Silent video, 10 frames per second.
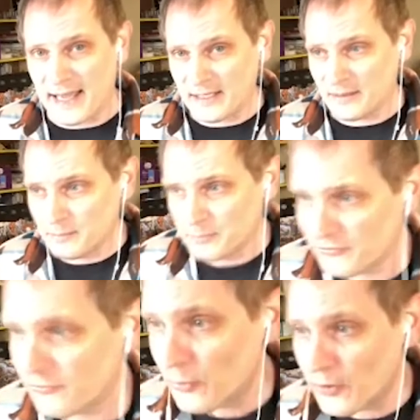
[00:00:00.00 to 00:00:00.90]
that
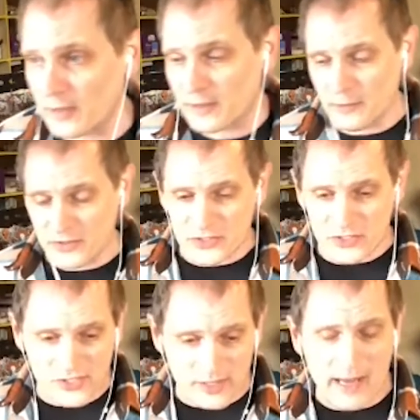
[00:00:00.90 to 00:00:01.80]
before. It was
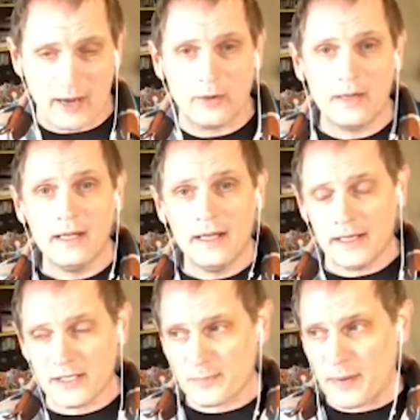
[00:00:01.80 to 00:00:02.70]
just somehow
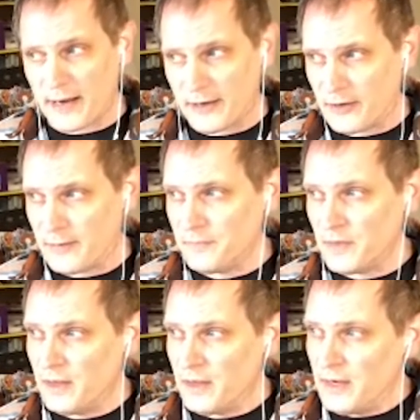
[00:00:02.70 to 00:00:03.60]
inspired.
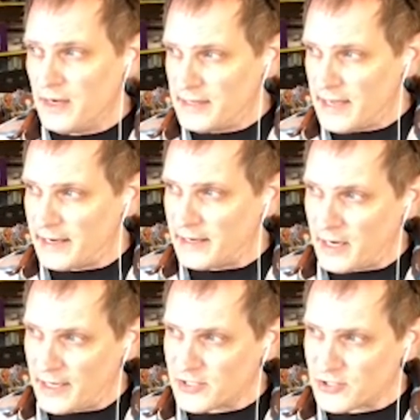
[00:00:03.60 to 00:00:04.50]
Then in
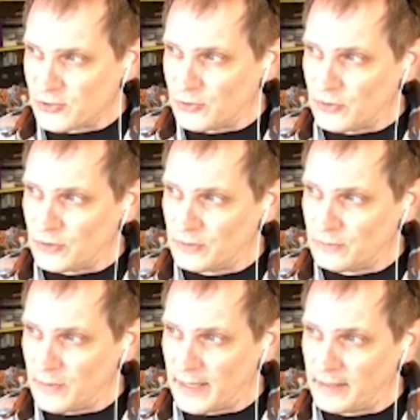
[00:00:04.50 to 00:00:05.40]
high school,
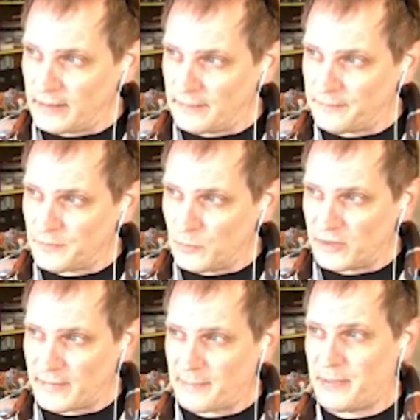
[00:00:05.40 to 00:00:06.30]
when
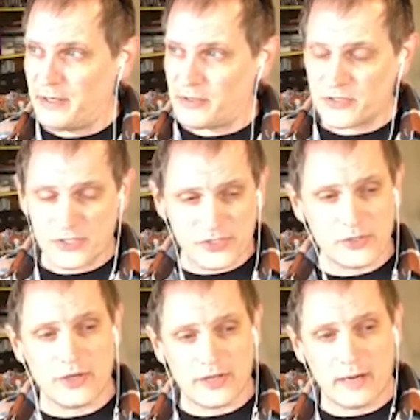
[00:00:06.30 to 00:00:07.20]
one of my peers
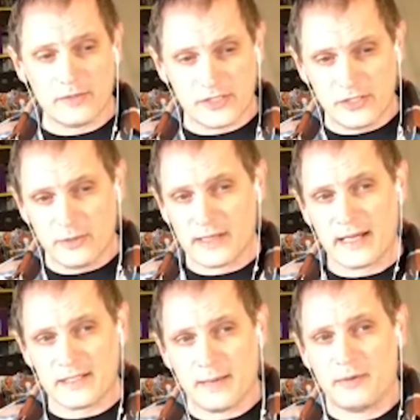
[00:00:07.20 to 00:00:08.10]
saw that I was doing
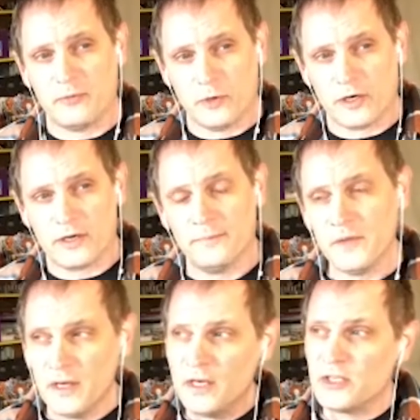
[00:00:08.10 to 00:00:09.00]
that type of work,
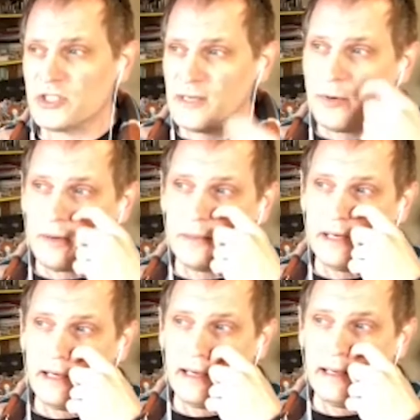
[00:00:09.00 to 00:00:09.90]
she bought
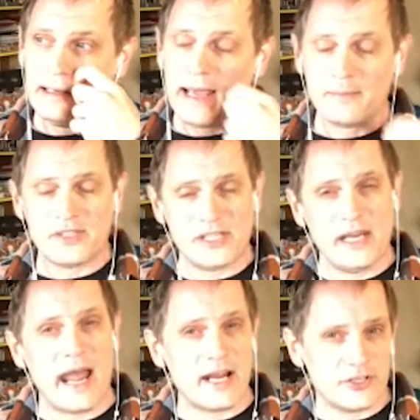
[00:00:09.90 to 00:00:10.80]
me an
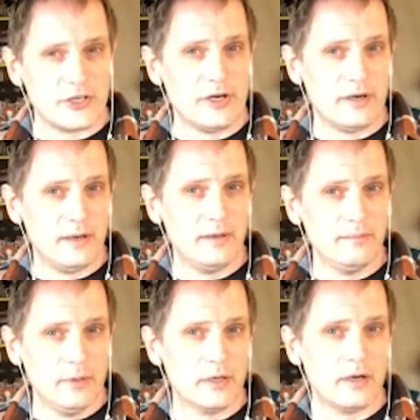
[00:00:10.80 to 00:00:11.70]
M.C. Escher
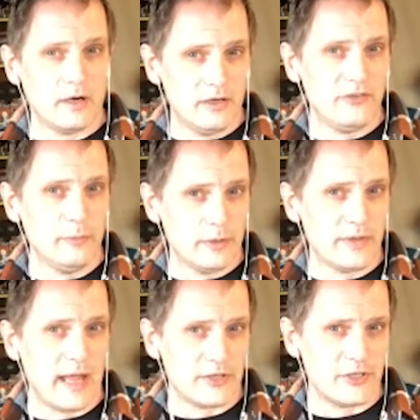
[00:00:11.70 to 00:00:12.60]
book. Are you familiar
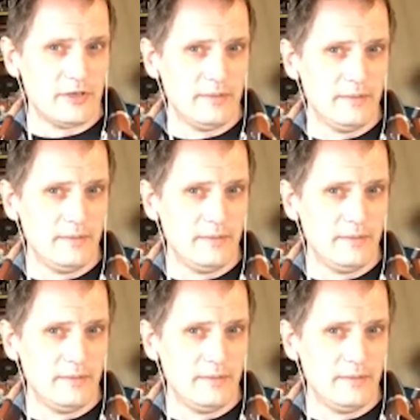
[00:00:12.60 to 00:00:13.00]
with Escher?